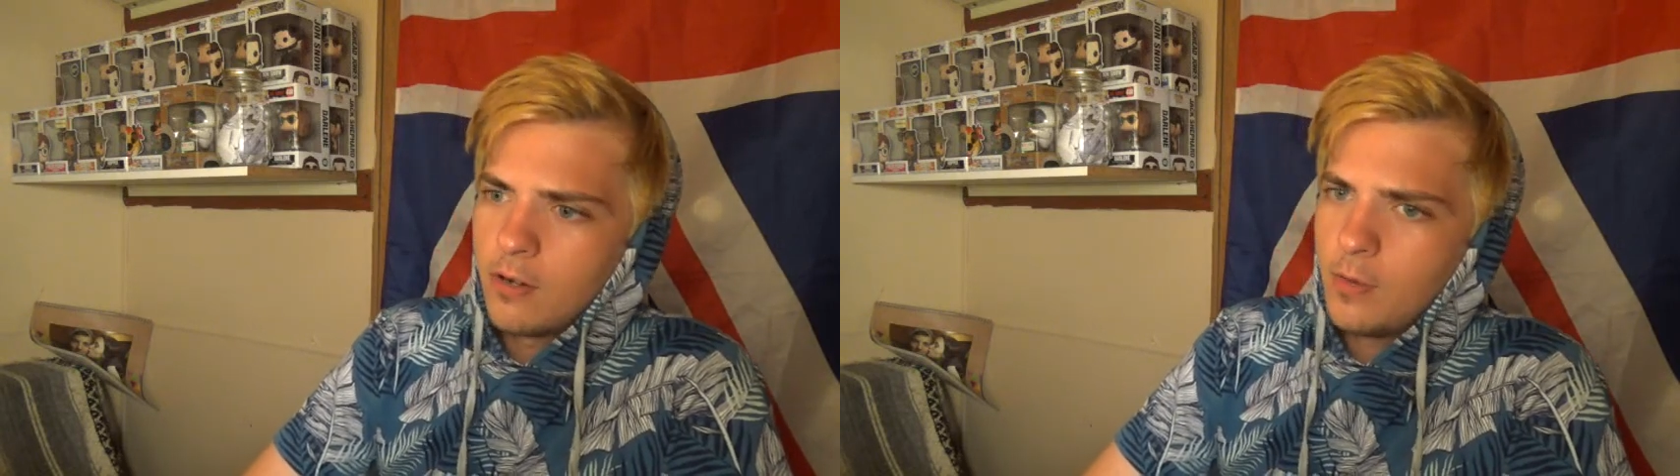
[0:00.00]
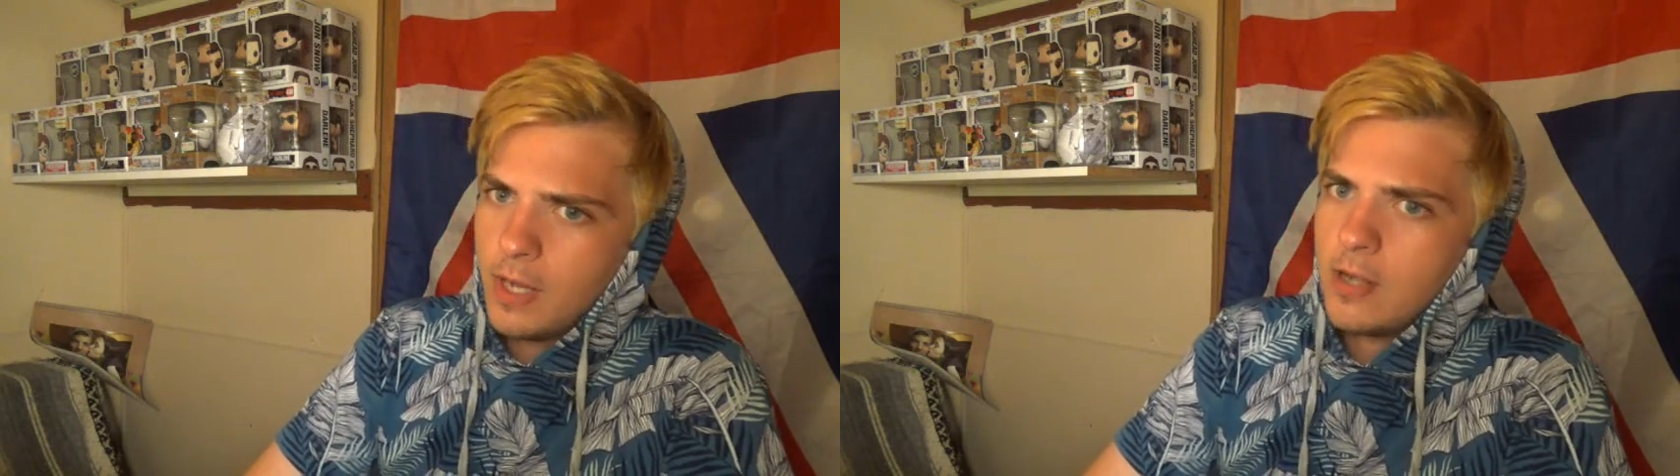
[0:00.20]

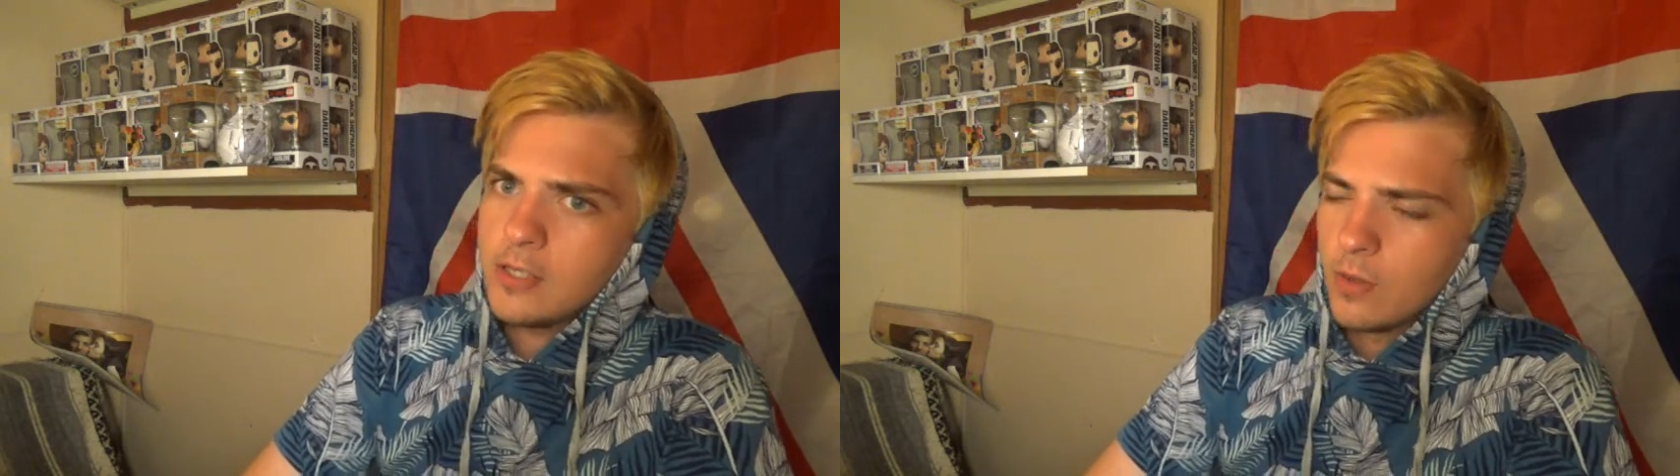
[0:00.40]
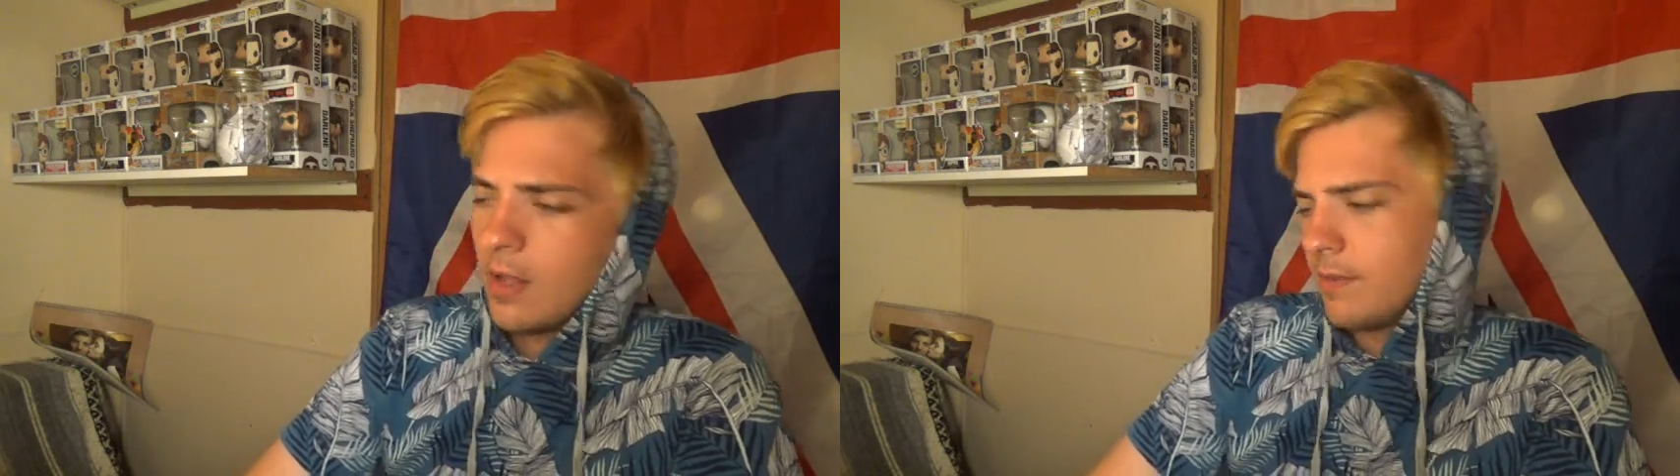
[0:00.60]
who he
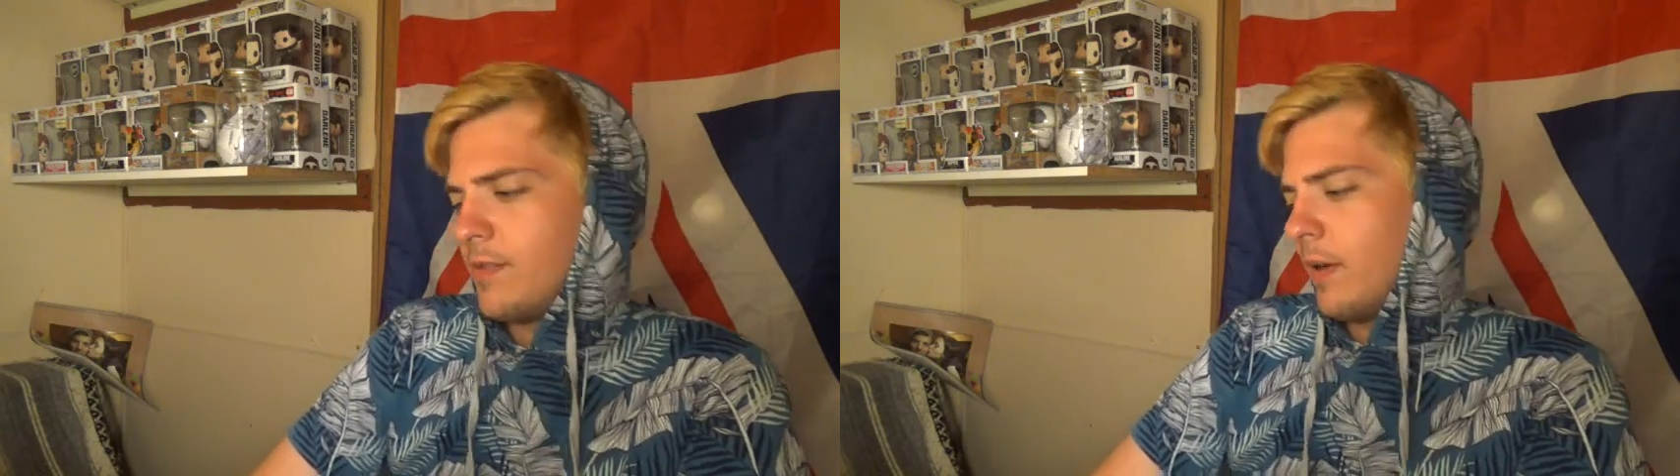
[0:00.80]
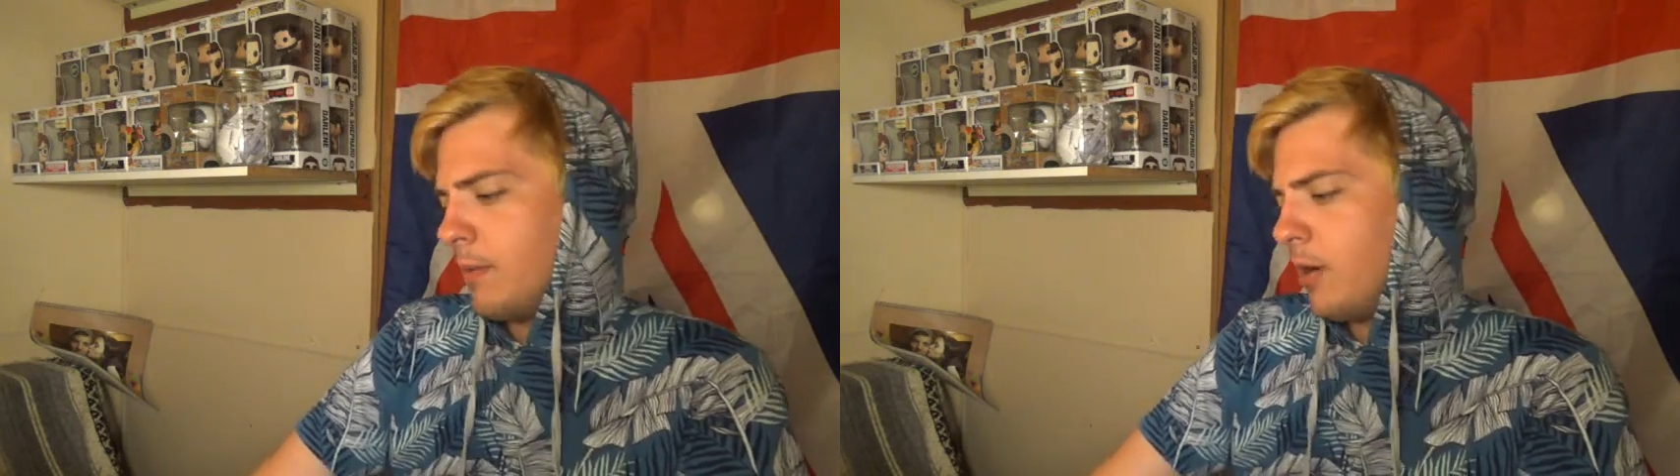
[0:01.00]
also
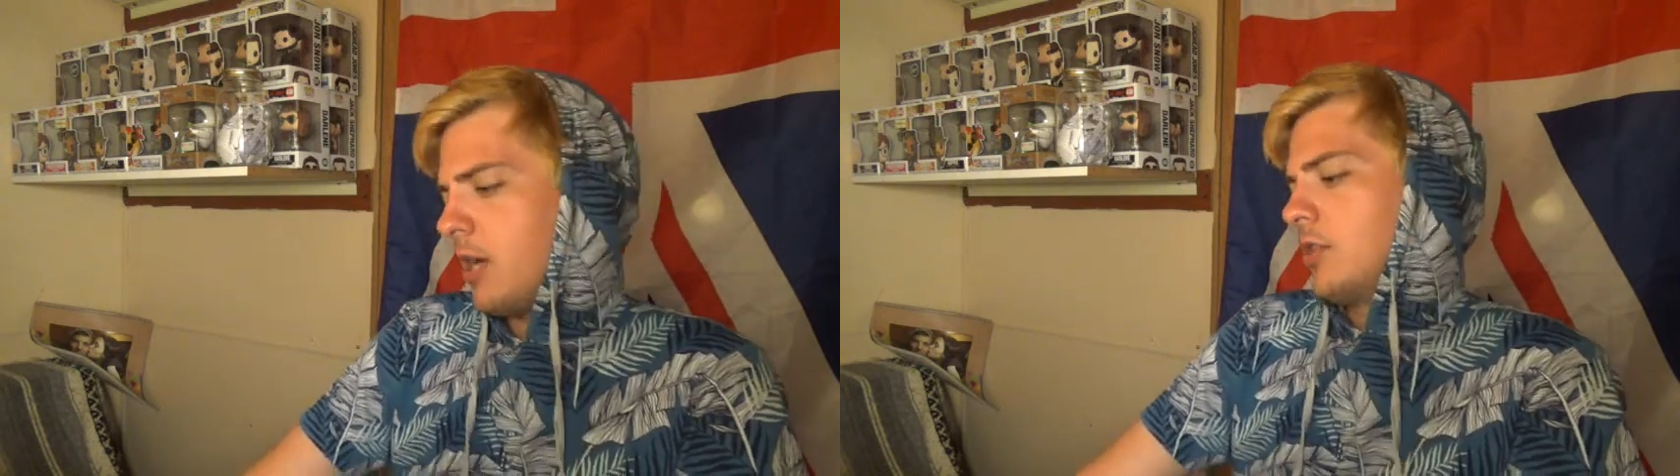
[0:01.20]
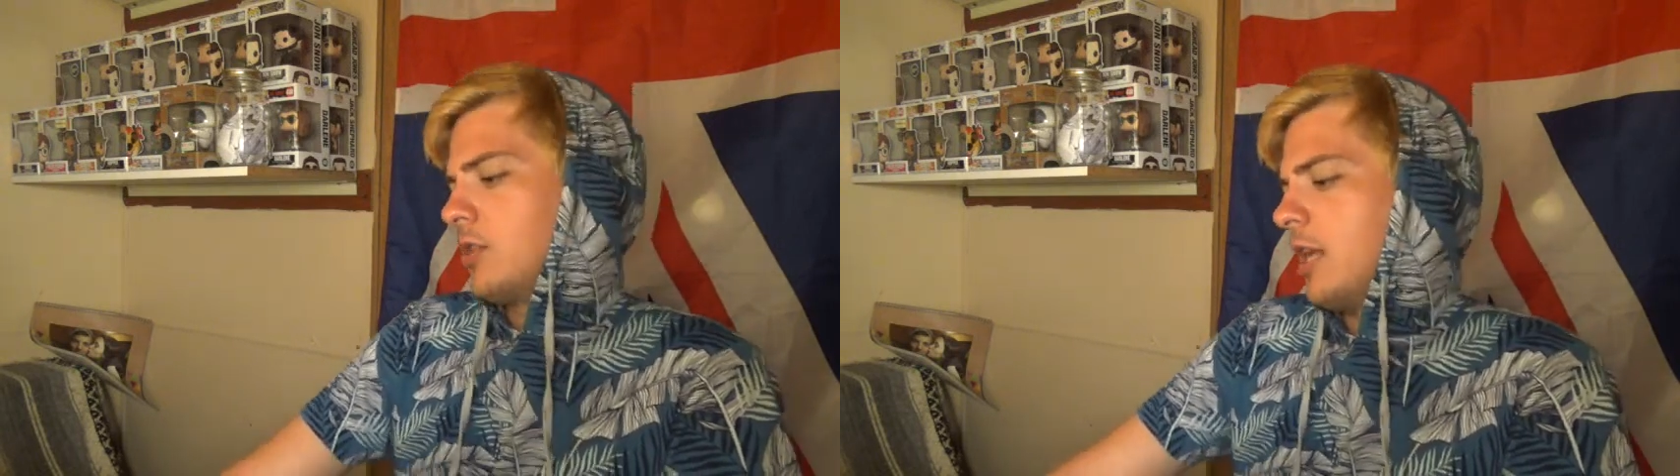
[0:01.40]
loves very much.